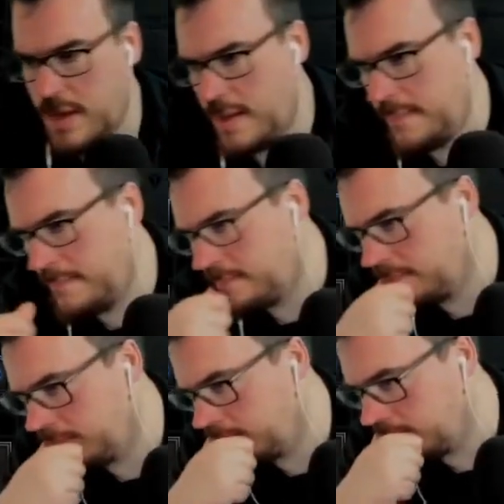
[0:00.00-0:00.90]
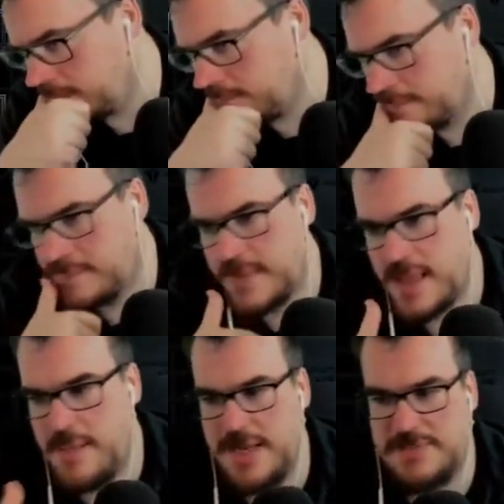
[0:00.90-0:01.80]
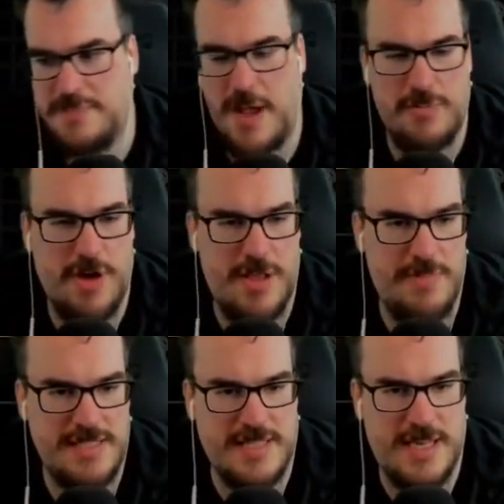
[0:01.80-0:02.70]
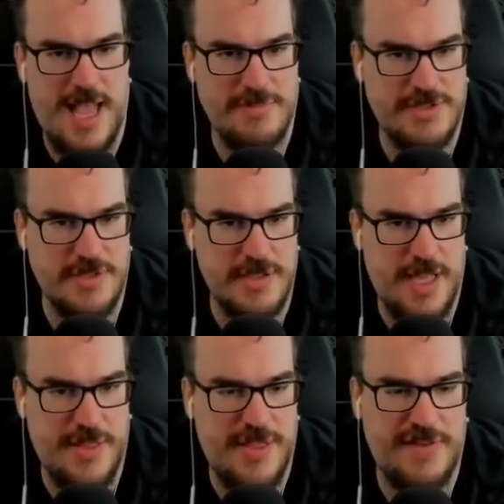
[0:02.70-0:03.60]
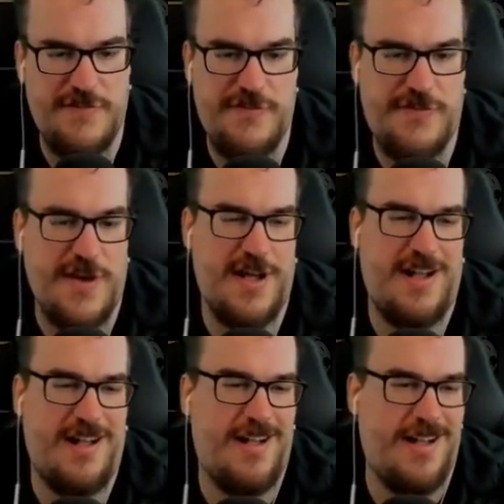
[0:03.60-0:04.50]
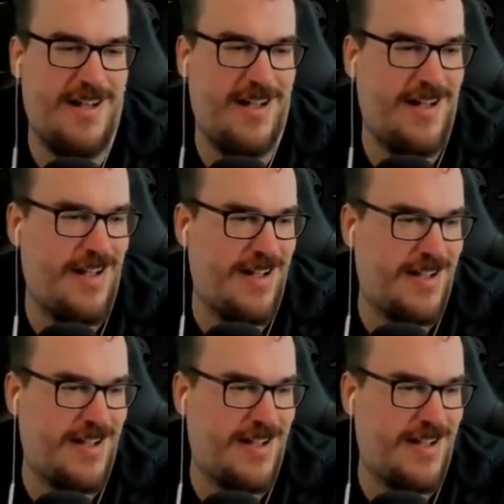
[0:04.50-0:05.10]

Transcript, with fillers: Yeah. That is bottom right based on absolutely nothing. Fuck.